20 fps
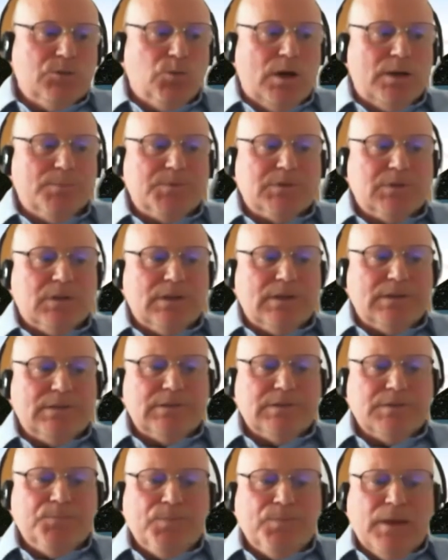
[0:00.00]

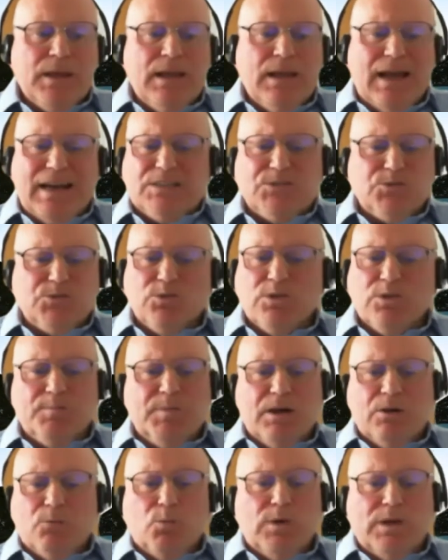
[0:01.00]
websites and it's all
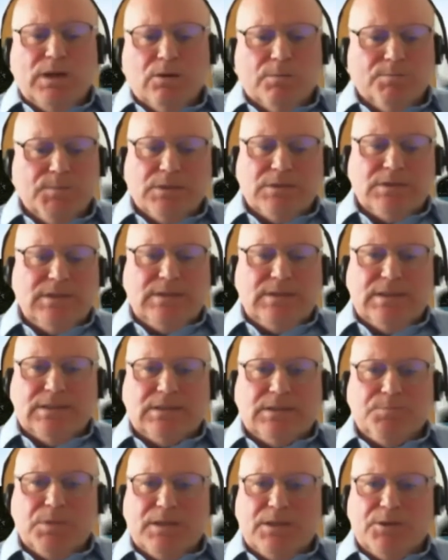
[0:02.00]
about we are
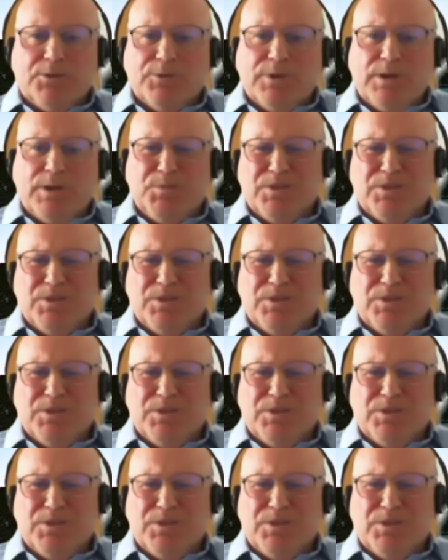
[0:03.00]
multidisciplinary,